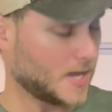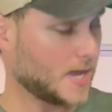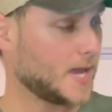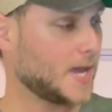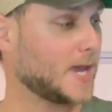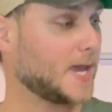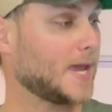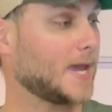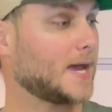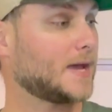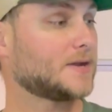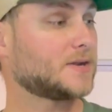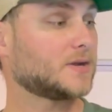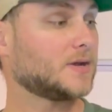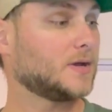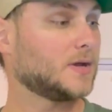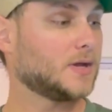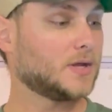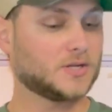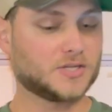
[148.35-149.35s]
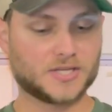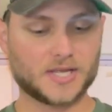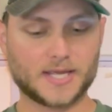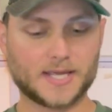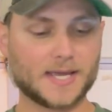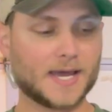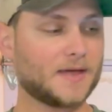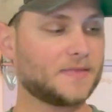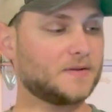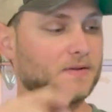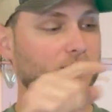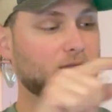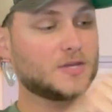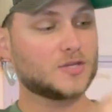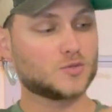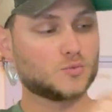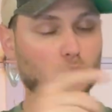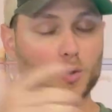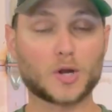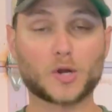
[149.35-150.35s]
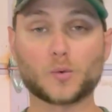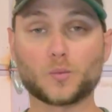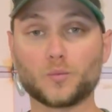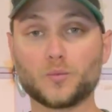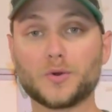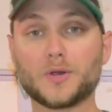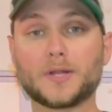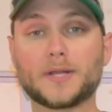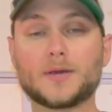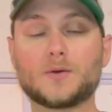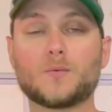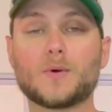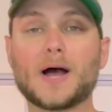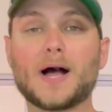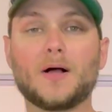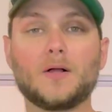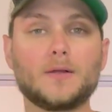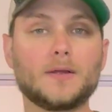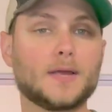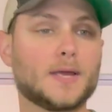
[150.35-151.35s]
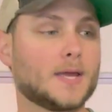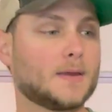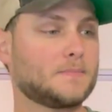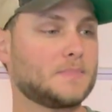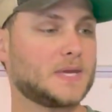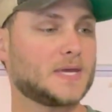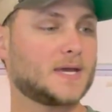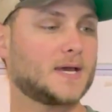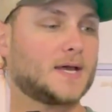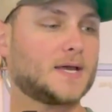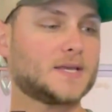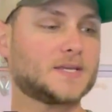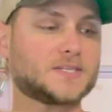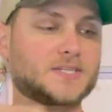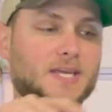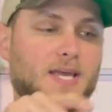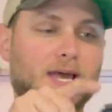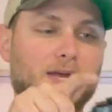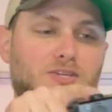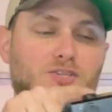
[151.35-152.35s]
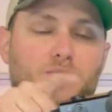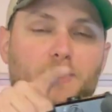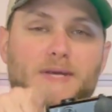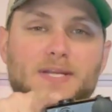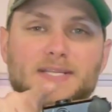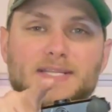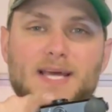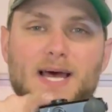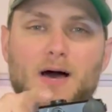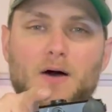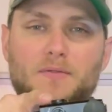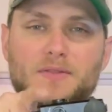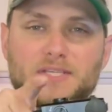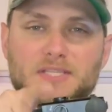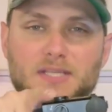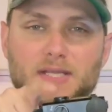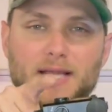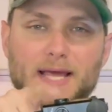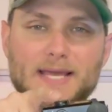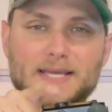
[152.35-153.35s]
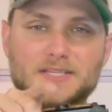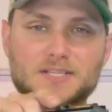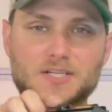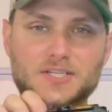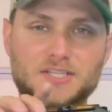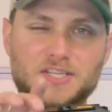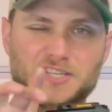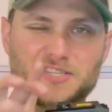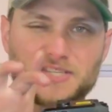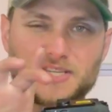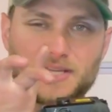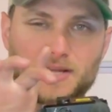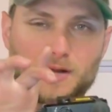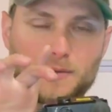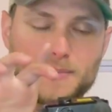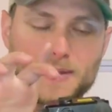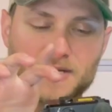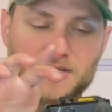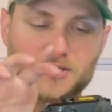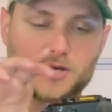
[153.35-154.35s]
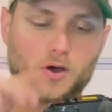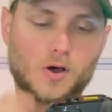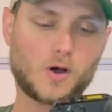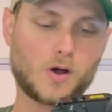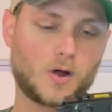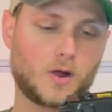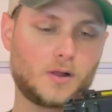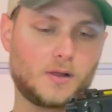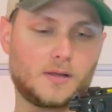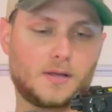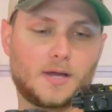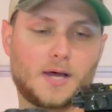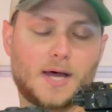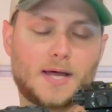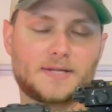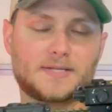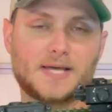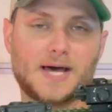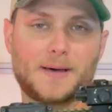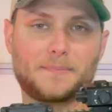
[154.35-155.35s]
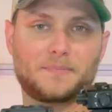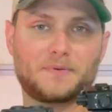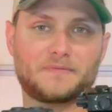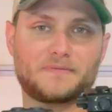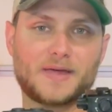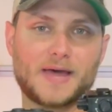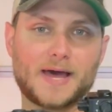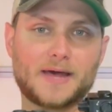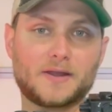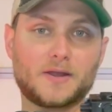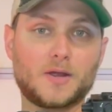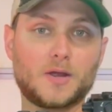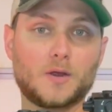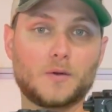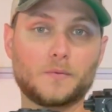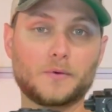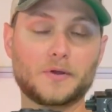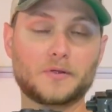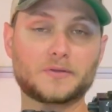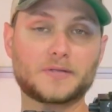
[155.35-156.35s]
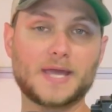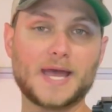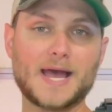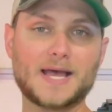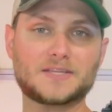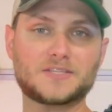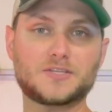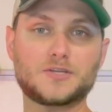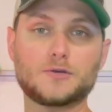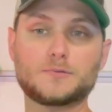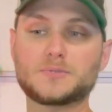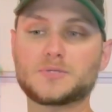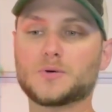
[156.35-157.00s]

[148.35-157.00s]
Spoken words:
And together these work really well because, as you can tell, this laser sits a little bit tall on top of that railed gas tube.